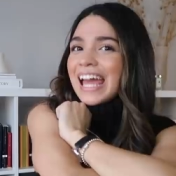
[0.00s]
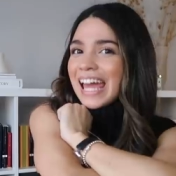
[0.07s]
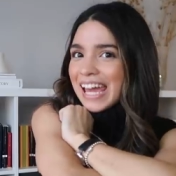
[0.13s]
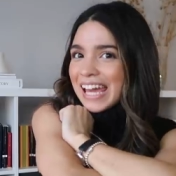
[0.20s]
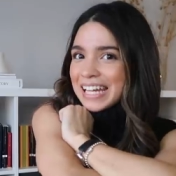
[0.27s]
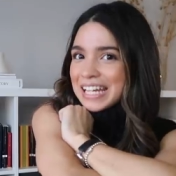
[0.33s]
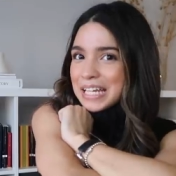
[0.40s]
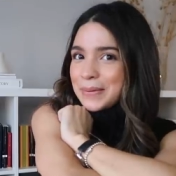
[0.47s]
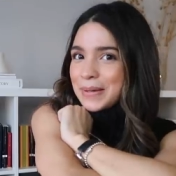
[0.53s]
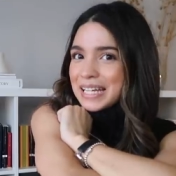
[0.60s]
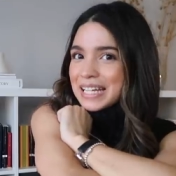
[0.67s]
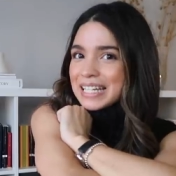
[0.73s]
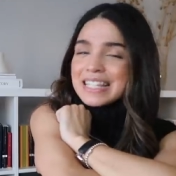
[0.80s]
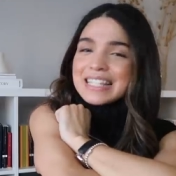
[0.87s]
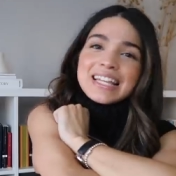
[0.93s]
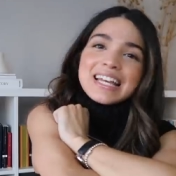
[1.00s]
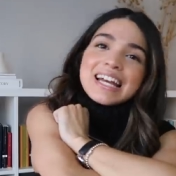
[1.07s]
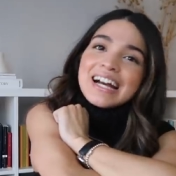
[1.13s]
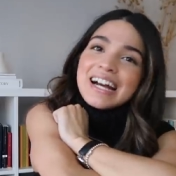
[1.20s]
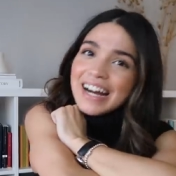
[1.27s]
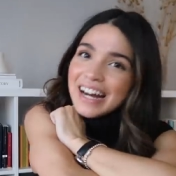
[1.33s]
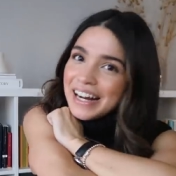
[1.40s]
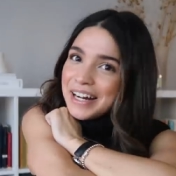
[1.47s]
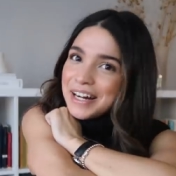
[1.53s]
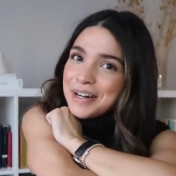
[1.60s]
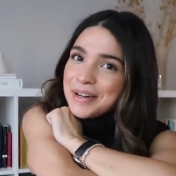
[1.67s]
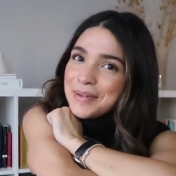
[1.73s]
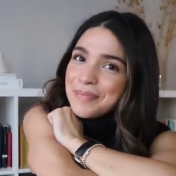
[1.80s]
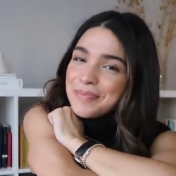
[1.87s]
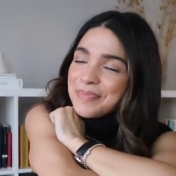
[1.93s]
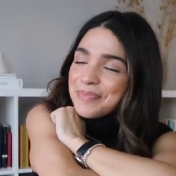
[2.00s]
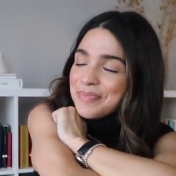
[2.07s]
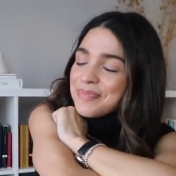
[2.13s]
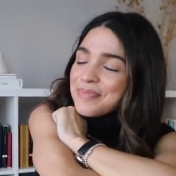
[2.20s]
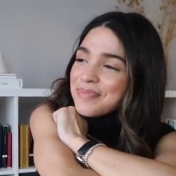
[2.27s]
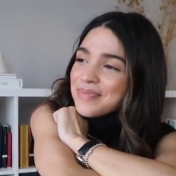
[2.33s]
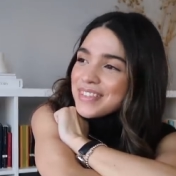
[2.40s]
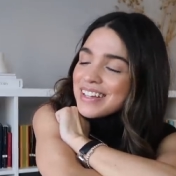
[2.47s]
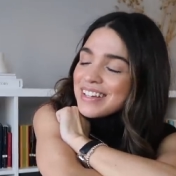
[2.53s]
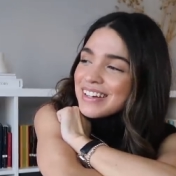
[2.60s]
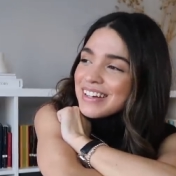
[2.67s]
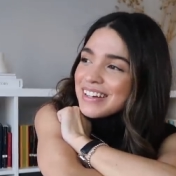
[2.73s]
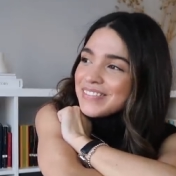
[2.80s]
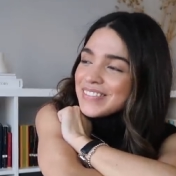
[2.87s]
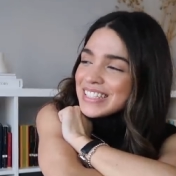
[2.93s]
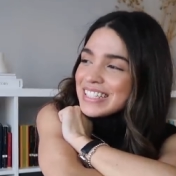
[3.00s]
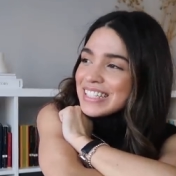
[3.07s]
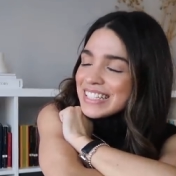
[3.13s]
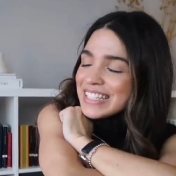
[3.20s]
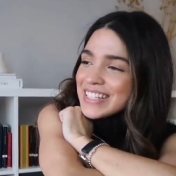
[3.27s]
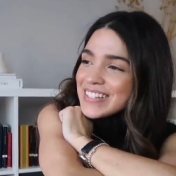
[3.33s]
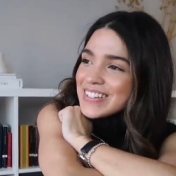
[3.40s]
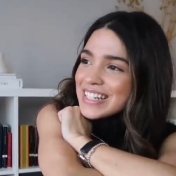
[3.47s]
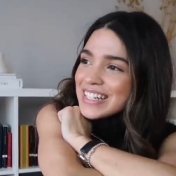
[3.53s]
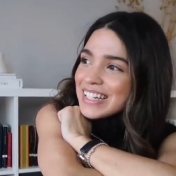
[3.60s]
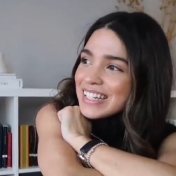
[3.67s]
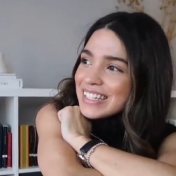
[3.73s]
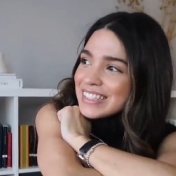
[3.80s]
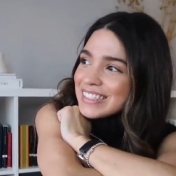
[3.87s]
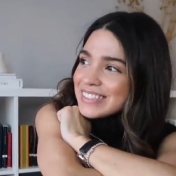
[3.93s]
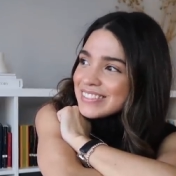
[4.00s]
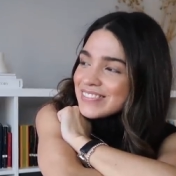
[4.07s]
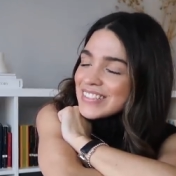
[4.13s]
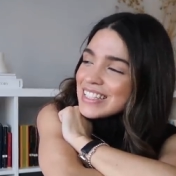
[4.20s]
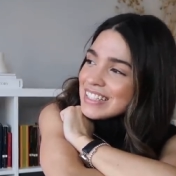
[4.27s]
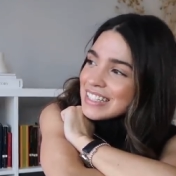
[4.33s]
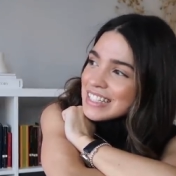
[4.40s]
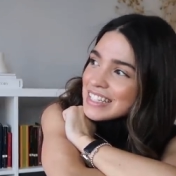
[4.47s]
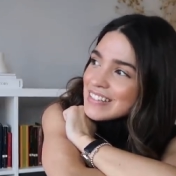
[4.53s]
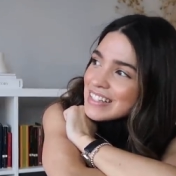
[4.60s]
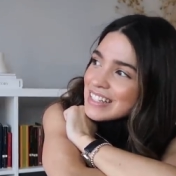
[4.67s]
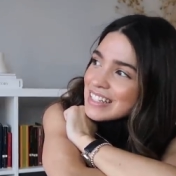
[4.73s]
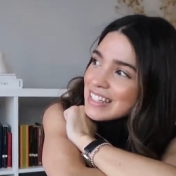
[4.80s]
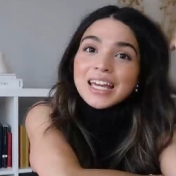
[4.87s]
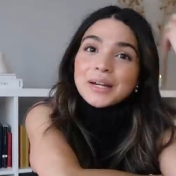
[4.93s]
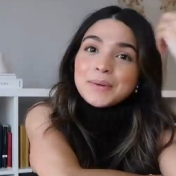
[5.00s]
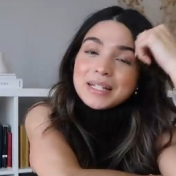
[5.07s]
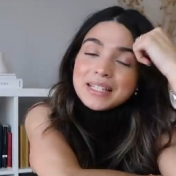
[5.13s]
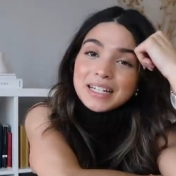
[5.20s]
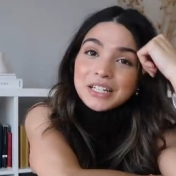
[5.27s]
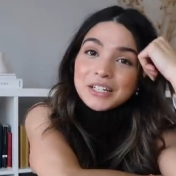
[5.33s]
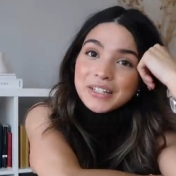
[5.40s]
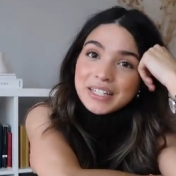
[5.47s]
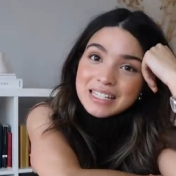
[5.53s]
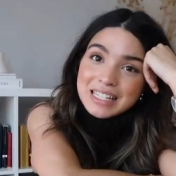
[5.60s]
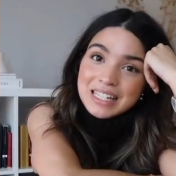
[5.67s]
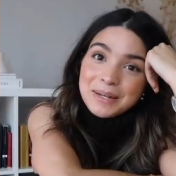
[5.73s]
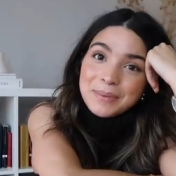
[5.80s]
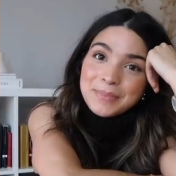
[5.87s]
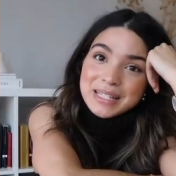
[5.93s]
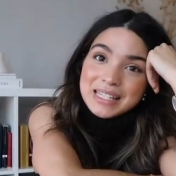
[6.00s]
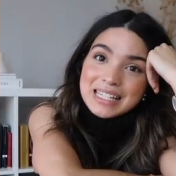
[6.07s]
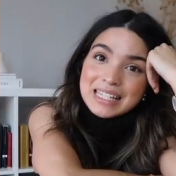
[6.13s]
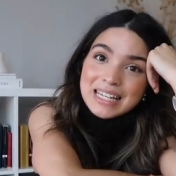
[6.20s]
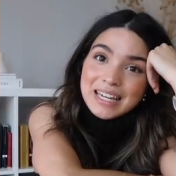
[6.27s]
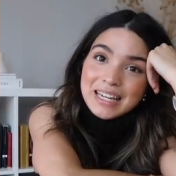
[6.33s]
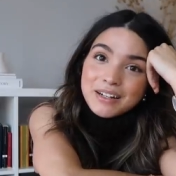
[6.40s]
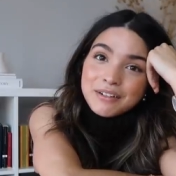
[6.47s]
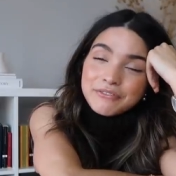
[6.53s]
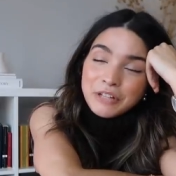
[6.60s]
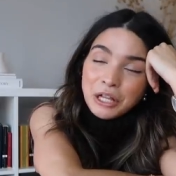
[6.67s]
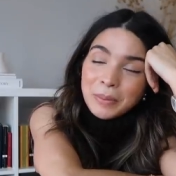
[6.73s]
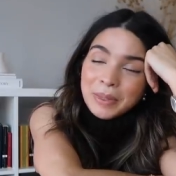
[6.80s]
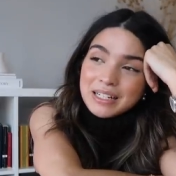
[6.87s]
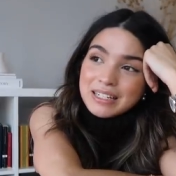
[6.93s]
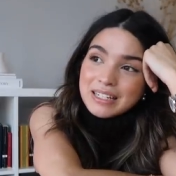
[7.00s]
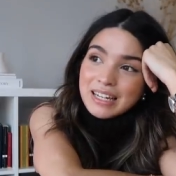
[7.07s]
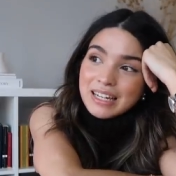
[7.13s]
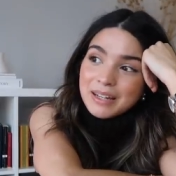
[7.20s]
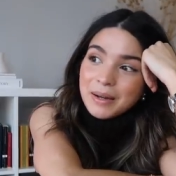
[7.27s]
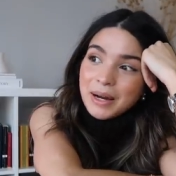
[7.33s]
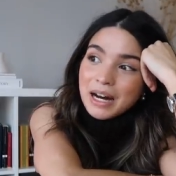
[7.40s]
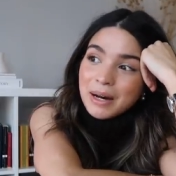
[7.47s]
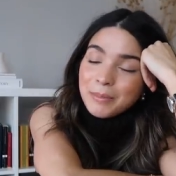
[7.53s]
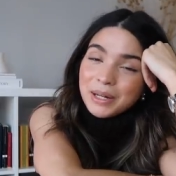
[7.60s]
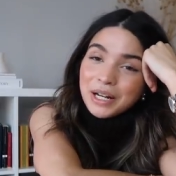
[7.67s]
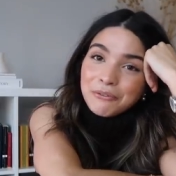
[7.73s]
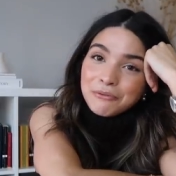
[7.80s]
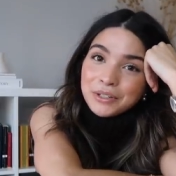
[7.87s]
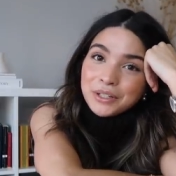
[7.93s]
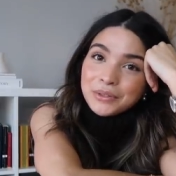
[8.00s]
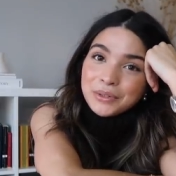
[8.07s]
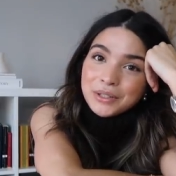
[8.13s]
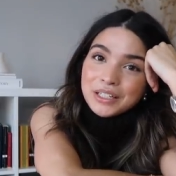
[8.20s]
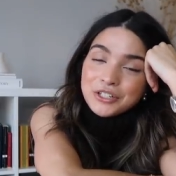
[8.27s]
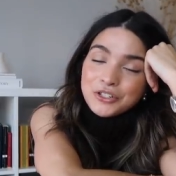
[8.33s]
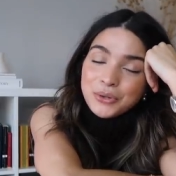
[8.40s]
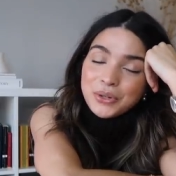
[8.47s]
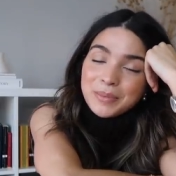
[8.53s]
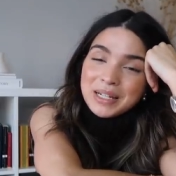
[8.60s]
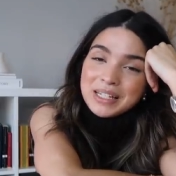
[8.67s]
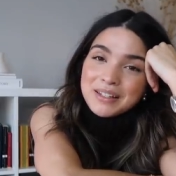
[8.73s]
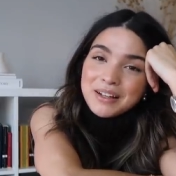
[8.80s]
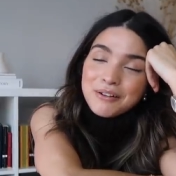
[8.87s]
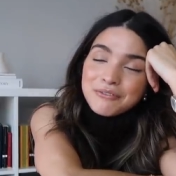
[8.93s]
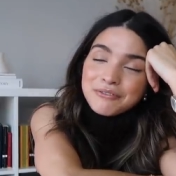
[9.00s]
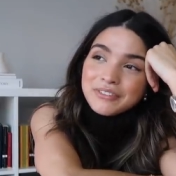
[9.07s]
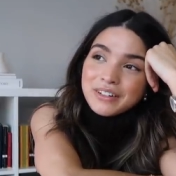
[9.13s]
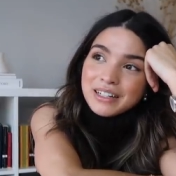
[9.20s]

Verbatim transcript: Anyways, um, what did I do today? what did I do today? It was a crazy busy day of filming today, um, but I really, really enjoyed myself.